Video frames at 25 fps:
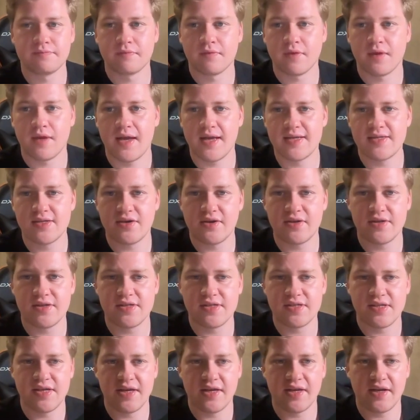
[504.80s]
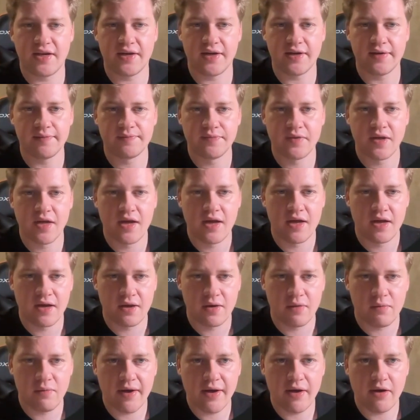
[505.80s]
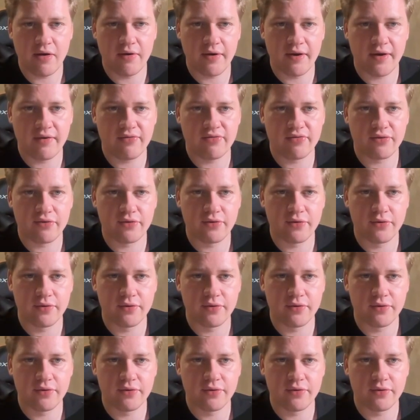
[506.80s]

as you can see here, we're going through